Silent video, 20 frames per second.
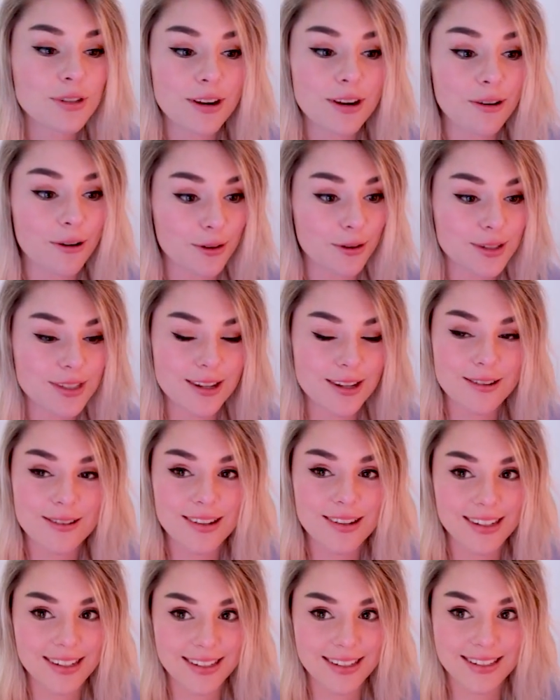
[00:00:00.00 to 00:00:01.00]
are
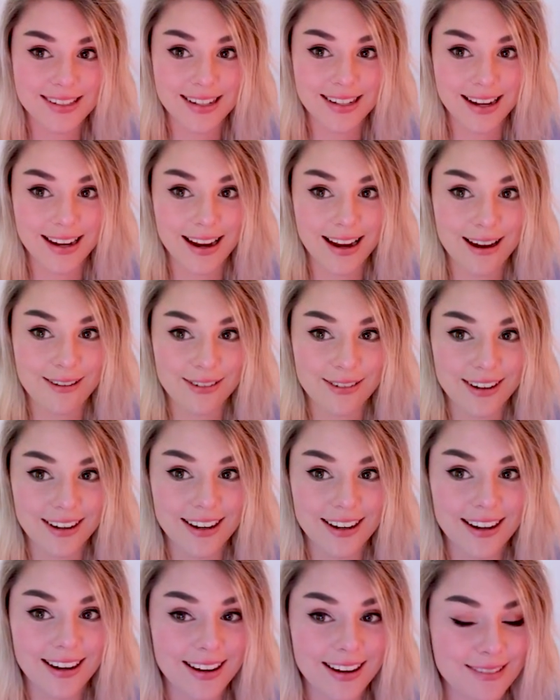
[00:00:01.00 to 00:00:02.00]
also
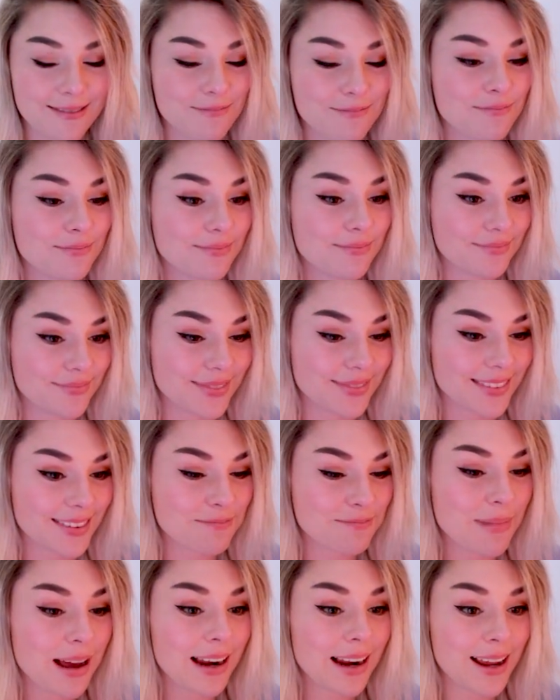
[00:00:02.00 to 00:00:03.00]
heavy
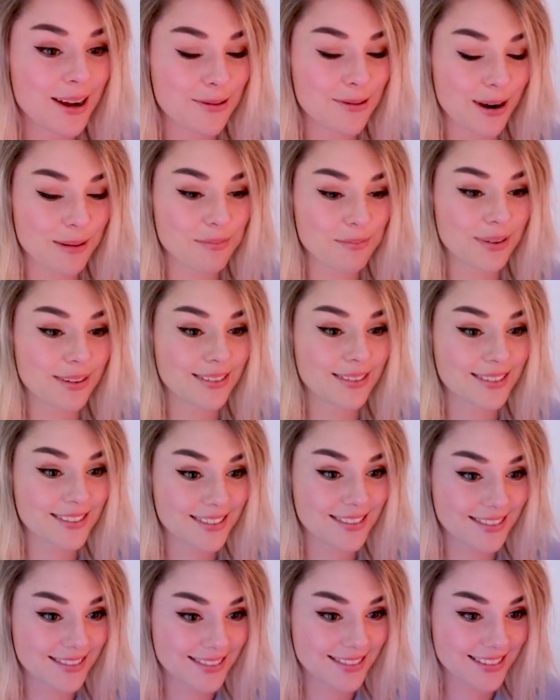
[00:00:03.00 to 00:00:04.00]
melee
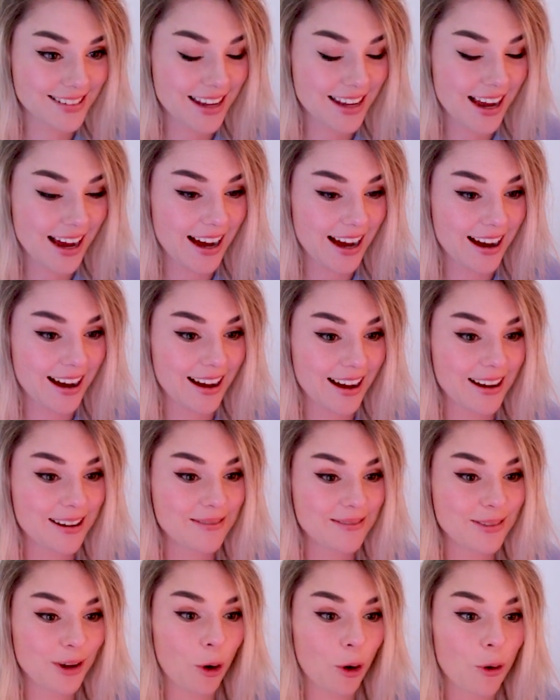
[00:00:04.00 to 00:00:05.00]
weapon
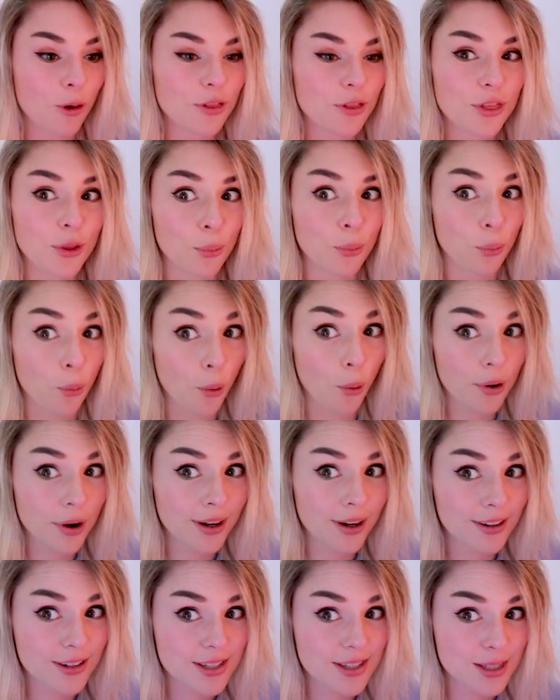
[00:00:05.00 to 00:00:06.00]
called the
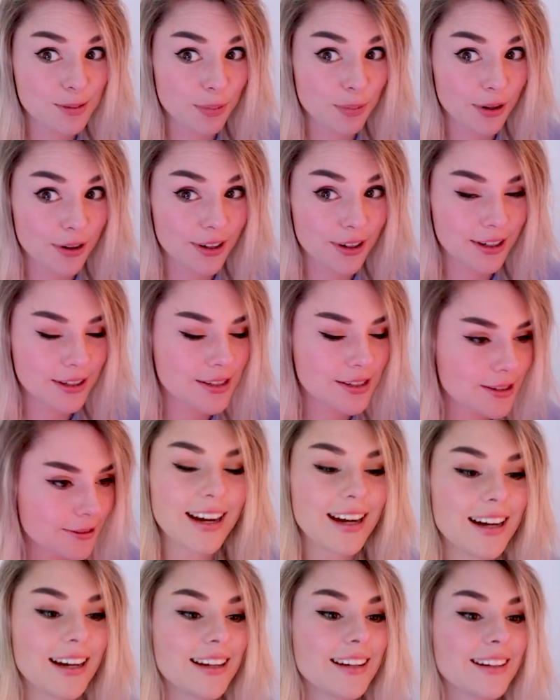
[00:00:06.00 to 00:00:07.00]
Warrior Spirit,
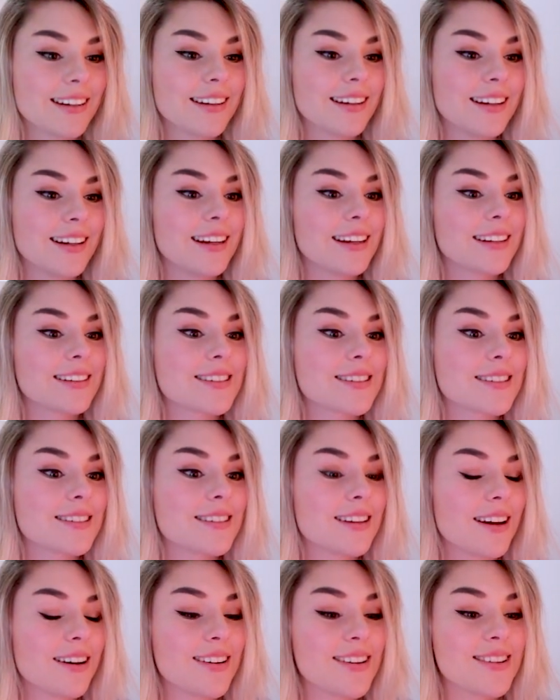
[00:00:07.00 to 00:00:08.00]
and it
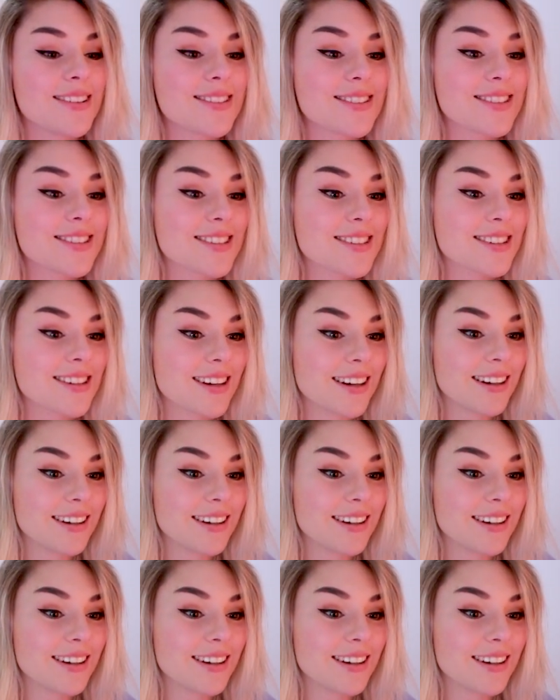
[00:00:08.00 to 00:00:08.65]
does